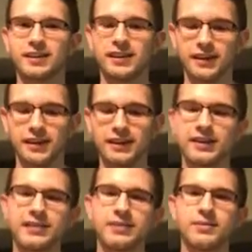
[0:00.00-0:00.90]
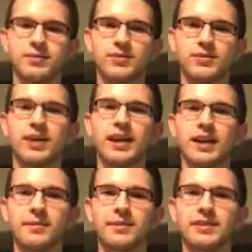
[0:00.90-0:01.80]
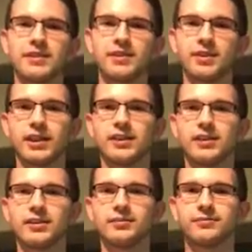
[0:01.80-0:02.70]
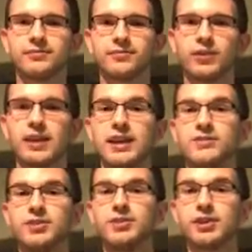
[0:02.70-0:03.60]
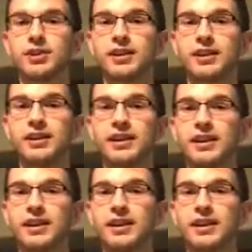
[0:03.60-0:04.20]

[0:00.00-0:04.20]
The signs and symptoms do not happen until later when they hit maturity,